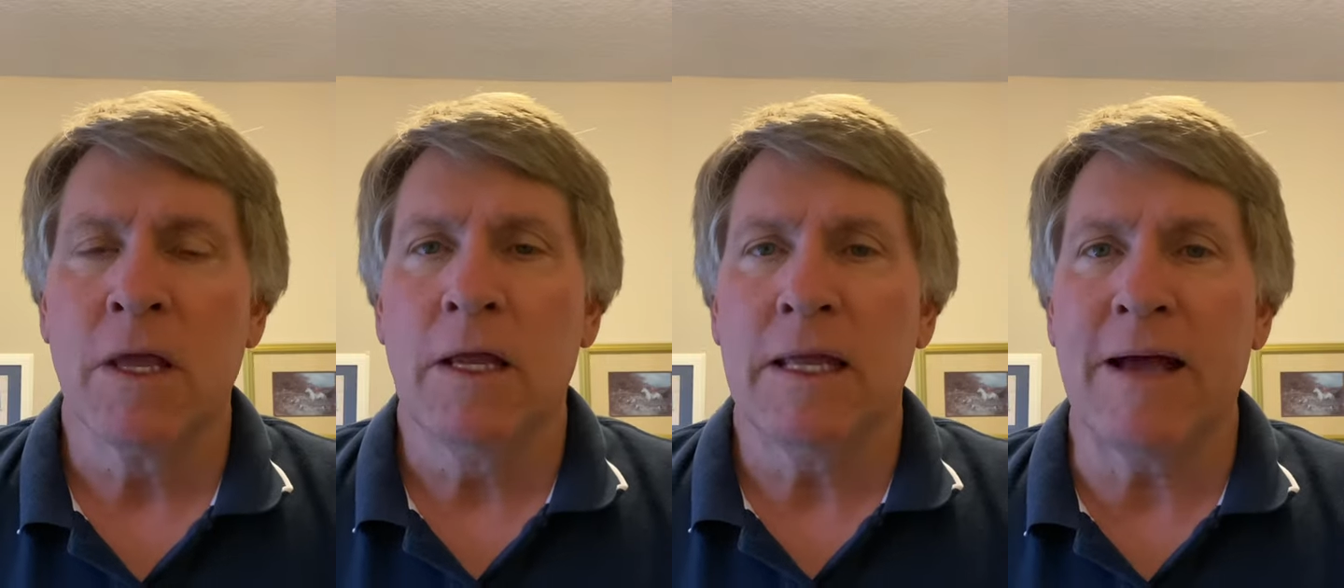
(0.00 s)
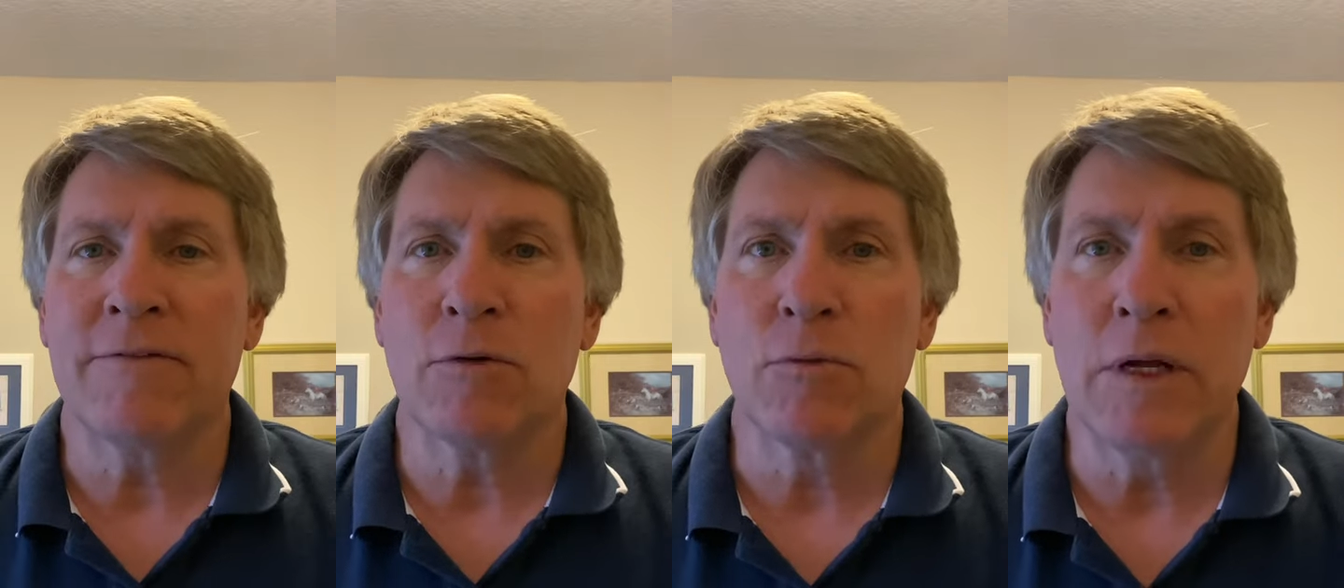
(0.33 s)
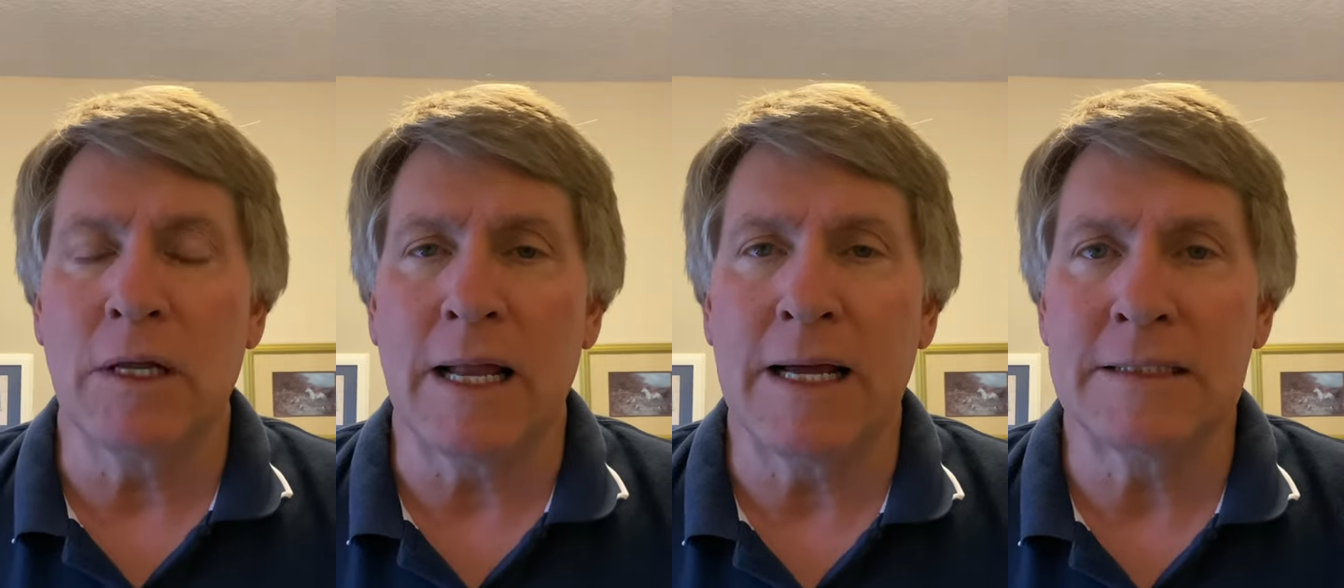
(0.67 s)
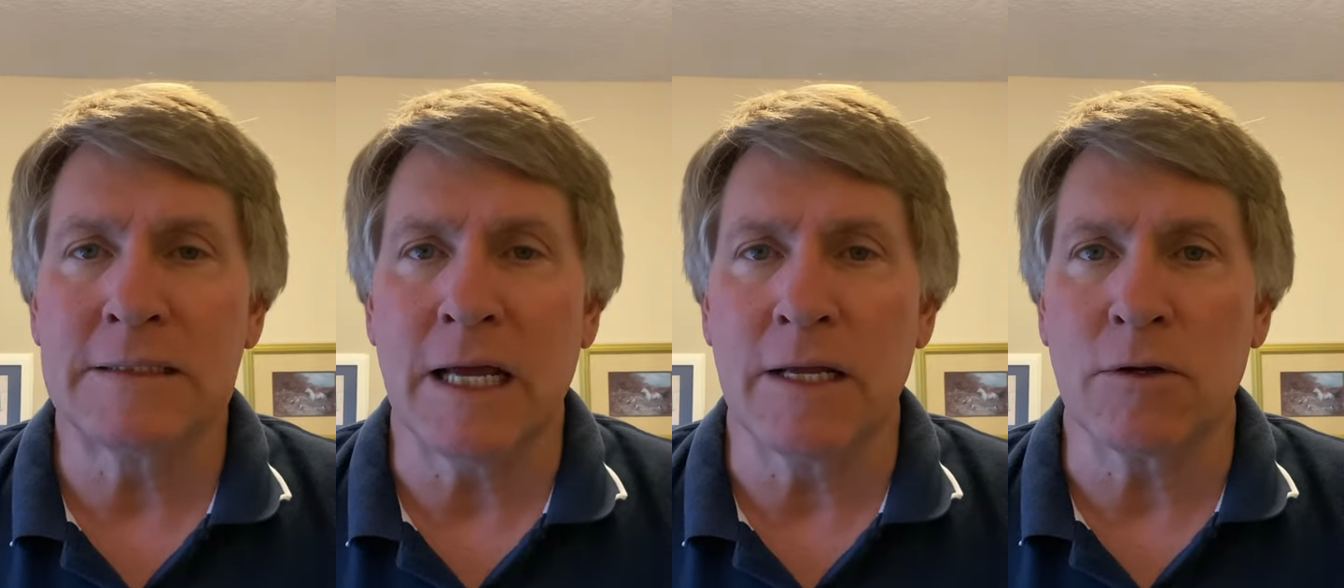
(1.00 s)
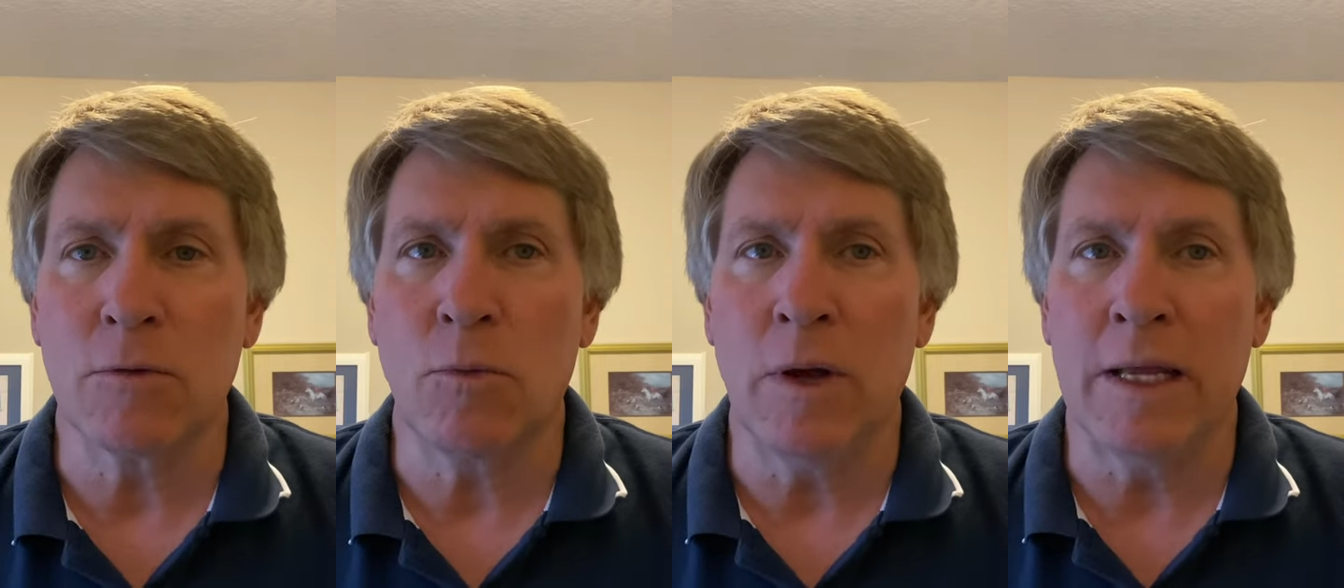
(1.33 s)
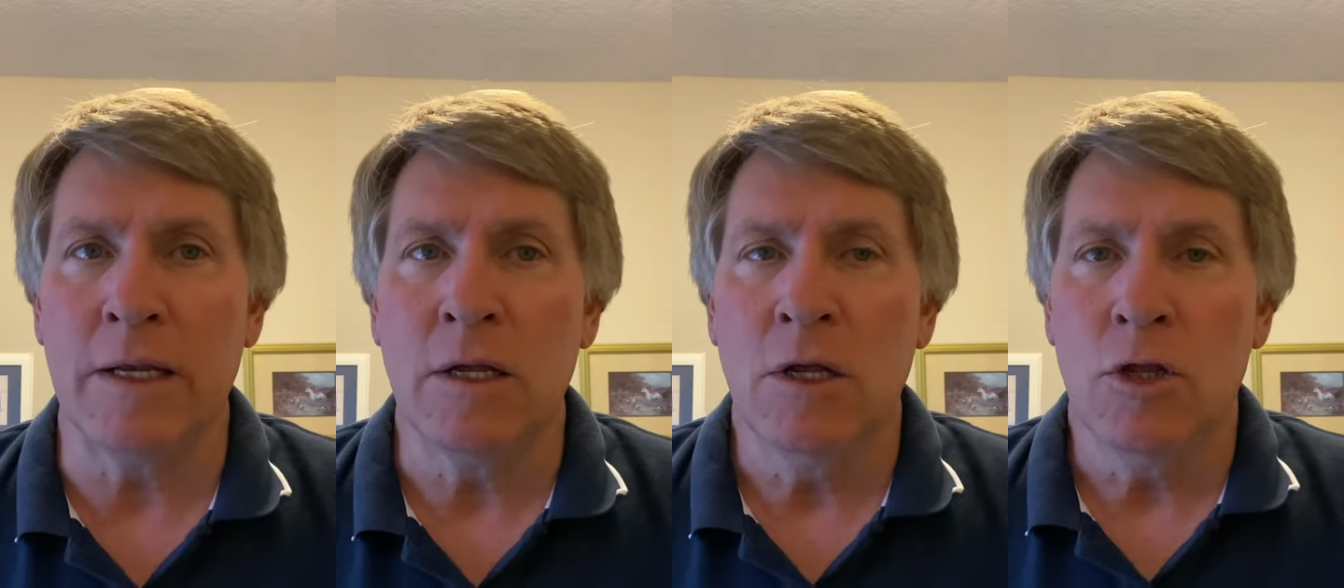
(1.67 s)
You have to realize that
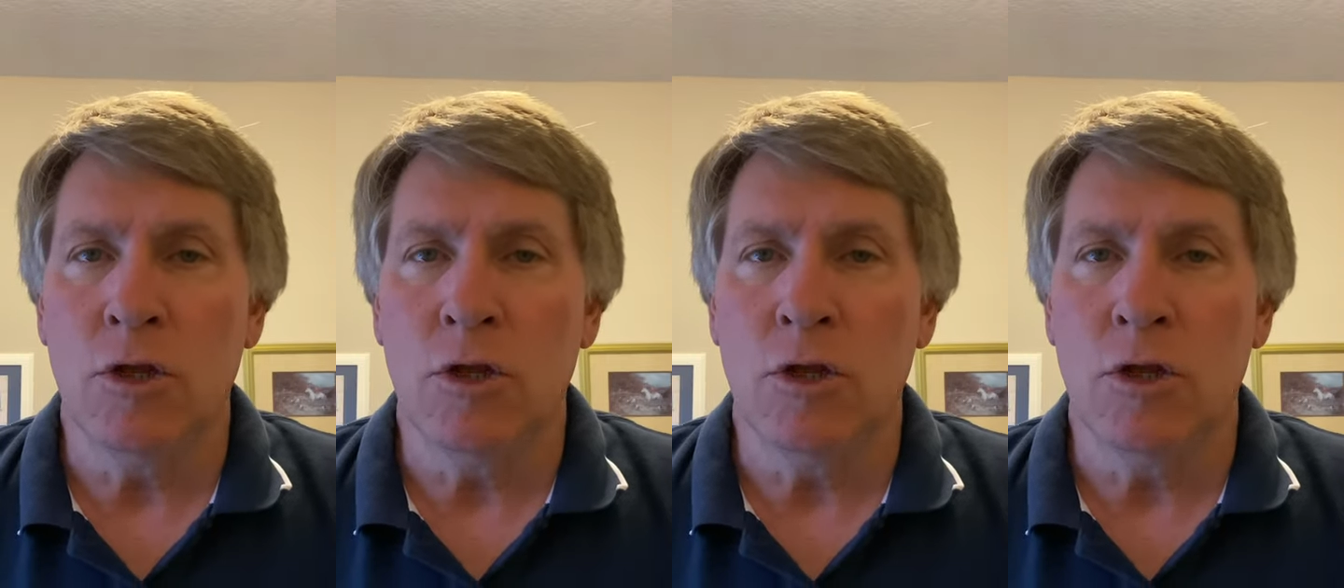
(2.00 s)
when